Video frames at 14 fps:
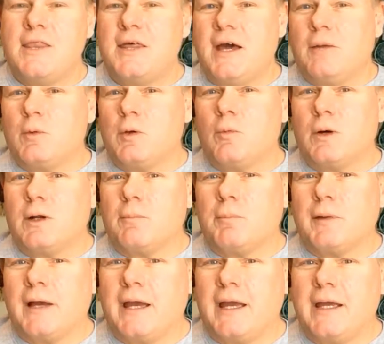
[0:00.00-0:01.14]
Then we want to
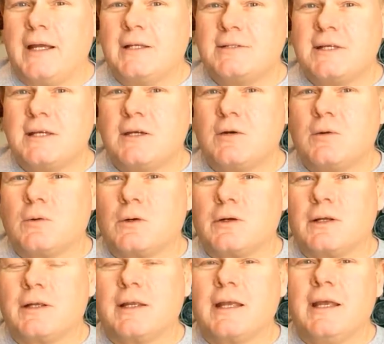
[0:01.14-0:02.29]
play a D
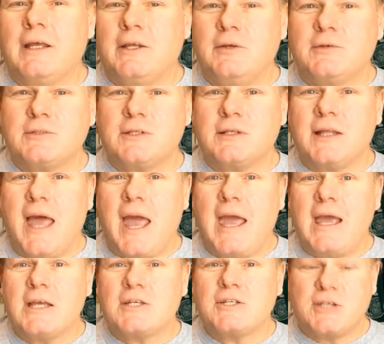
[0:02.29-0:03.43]
chord using the
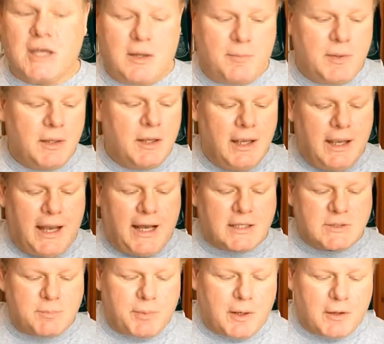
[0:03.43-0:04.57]
A shape.
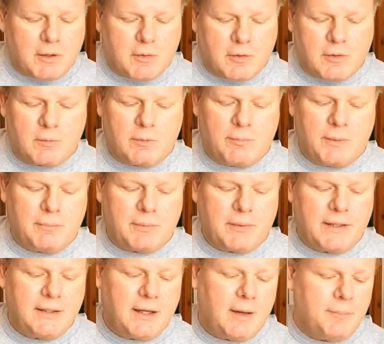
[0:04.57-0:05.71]
As a bar chord, it would be
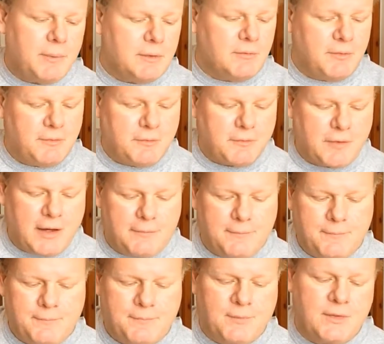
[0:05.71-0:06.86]
played up on the 5th
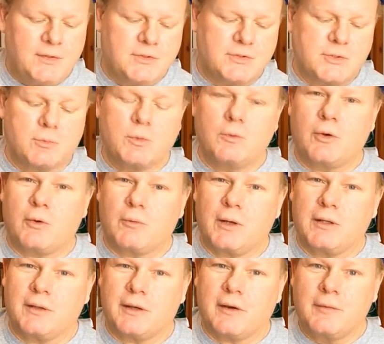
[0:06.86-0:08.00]
fret. There's your root note
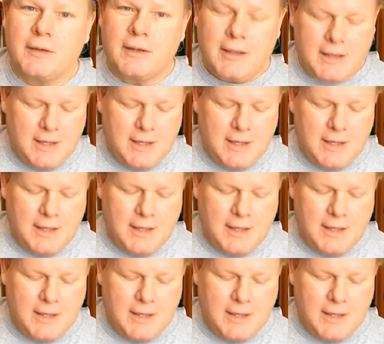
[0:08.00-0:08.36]
right there.